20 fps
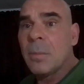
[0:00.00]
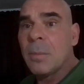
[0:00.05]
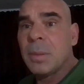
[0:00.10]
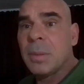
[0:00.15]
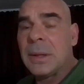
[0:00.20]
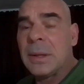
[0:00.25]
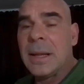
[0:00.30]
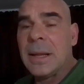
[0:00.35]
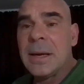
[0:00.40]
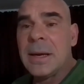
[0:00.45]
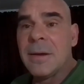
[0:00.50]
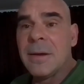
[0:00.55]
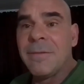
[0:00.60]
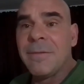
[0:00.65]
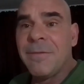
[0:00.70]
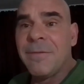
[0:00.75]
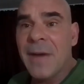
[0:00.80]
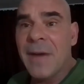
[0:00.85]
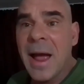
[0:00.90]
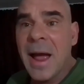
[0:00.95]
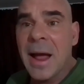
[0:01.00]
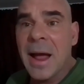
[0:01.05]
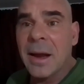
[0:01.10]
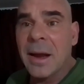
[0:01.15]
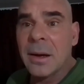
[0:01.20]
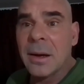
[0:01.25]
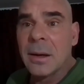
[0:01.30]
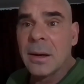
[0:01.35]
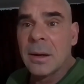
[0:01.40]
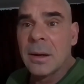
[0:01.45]
plenty of
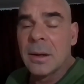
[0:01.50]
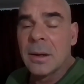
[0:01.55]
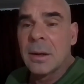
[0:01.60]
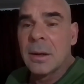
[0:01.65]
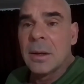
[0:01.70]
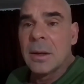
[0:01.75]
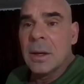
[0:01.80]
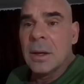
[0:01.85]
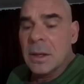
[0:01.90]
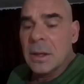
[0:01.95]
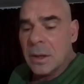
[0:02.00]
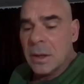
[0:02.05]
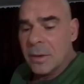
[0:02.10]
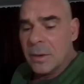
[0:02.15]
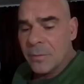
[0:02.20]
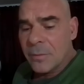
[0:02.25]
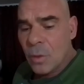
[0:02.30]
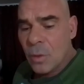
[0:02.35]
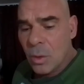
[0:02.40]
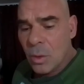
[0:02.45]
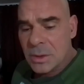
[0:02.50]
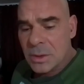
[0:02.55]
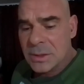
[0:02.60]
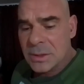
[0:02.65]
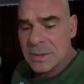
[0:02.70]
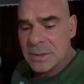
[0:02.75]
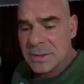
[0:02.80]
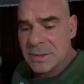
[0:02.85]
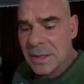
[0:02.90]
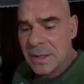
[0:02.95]
fat. And of course,
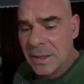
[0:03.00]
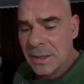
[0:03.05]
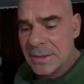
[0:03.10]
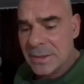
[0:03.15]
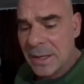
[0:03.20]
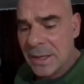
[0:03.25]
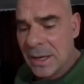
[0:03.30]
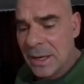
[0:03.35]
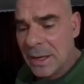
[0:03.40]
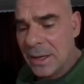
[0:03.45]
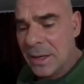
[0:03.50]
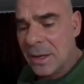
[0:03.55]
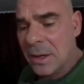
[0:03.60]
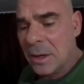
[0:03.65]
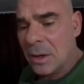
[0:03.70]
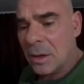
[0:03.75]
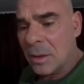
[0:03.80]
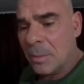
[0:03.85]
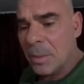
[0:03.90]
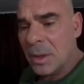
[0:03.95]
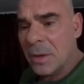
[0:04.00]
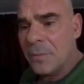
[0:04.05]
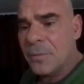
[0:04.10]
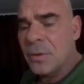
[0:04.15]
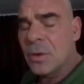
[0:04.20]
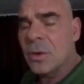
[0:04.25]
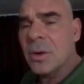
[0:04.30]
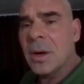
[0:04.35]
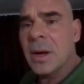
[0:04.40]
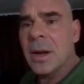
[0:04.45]
this is going to take gear. But
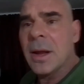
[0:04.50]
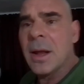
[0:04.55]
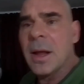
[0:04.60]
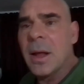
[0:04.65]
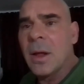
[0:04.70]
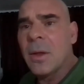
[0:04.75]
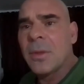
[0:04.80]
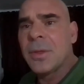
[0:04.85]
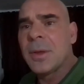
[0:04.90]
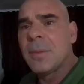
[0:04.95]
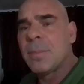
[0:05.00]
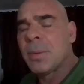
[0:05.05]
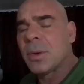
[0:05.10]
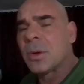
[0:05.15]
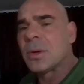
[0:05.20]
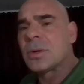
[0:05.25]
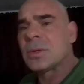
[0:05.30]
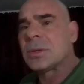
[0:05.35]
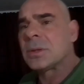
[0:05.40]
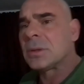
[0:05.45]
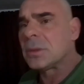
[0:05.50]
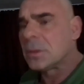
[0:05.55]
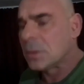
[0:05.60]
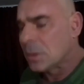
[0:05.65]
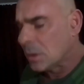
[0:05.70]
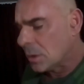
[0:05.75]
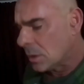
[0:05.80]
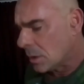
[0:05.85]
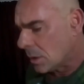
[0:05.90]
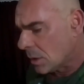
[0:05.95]
if you're a healthy person,
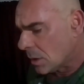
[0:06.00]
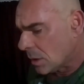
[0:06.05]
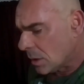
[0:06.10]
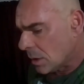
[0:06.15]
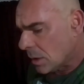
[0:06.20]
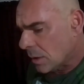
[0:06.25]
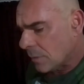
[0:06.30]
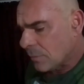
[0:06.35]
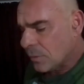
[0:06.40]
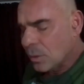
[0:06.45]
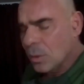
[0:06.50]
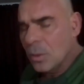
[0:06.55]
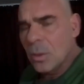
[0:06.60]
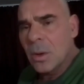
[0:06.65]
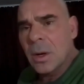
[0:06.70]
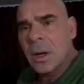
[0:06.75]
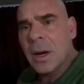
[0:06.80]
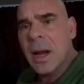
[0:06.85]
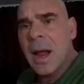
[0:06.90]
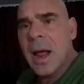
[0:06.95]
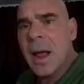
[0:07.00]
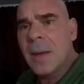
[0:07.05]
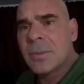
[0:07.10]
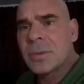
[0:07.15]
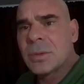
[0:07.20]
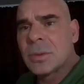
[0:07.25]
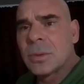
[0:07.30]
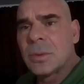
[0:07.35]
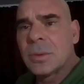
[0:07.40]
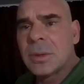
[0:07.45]
if you are
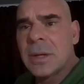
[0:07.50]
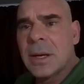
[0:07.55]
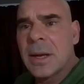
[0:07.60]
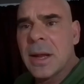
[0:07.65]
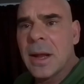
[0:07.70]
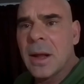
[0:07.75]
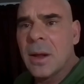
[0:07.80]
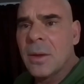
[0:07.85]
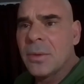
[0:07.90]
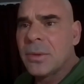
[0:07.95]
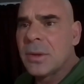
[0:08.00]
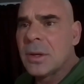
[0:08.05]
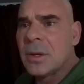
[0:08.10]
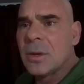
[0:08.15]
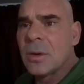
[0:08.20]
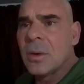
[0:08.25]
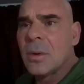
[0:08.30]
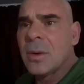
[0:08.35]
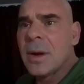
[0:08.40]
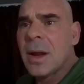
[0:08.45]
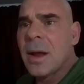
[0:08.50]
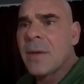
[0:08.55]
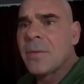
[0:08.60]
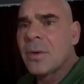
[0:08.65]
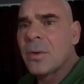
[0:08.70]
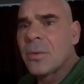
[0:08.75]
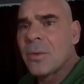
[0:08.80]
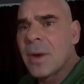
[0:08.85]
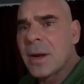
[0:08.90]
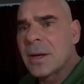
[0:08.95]
absolutely healthy, you don't have
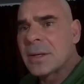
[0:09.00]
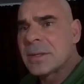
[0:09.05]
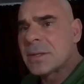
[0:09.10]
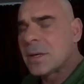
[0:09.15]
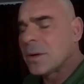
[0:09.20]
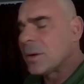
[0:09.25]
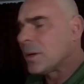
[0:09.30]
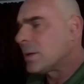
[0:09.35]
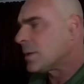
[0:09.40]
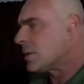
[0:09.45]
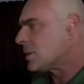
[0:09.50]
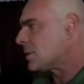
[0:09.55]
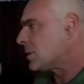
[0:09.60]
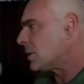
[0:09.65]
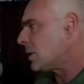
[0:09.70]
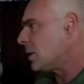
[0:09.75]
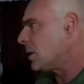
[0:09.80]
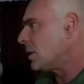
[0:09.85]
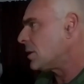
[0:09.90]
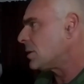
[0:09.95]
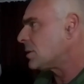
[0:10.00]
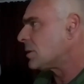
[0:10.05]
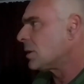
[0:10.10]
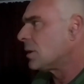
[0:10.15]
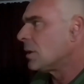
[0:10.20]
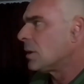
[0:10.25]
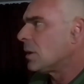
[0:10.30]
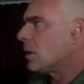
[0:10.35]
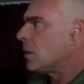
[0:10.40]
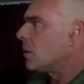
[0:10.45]
hereditary disease
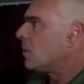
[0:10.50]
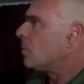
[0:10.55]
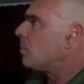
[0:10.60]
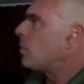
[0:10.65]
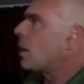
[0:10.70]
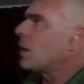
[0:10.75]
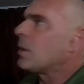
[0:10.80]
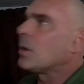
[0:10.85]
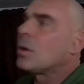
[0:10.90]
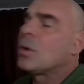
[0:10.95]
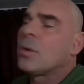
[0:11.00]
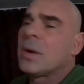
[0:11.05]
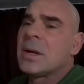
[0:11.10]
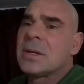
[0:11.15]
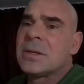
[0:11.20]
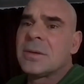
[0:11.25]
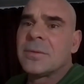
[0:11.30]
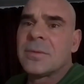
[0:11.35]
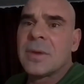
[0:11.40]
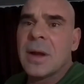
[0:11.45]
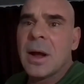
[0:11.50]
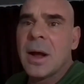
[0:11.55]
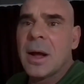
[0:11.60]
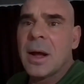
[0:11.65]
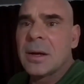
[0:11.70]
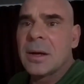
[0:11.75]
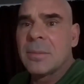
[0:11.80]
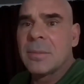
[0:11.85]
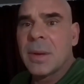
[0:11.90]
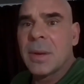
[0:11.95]
by the grace of
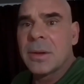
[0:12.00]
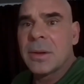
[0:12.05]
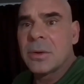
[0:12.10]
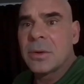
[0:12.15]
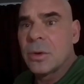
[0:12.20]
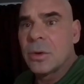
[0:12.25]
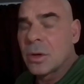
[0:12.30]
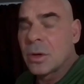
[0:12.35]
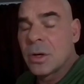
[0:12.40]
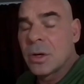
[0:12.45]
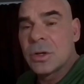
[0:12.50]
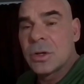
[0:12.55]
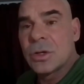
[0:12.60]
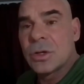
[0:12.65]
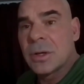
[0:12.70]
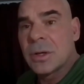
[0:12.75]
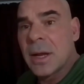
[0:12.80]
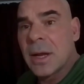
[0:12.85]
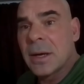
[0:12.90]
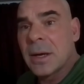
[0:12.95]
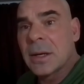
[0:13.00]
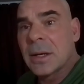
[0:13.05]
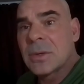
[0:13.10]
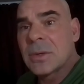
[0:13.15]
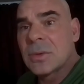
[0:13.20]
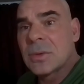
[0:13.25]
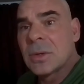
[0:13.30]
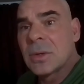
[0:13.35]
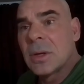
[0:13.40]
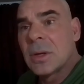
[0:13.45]
God and by your good
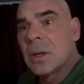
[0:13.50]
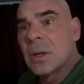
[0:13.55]
genetics,